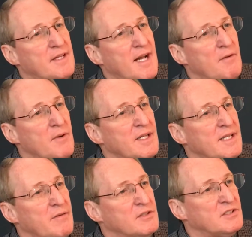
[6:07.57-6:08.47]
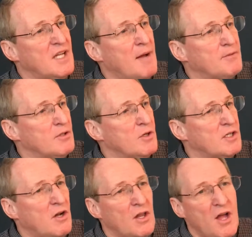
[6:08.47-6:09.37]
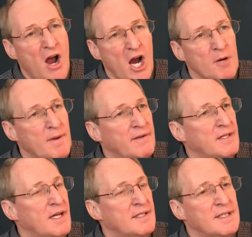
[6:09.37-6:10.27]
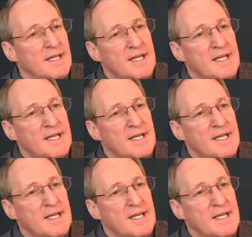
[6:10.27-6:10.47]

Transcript: that I really never stopped to look at all the harm I'd done,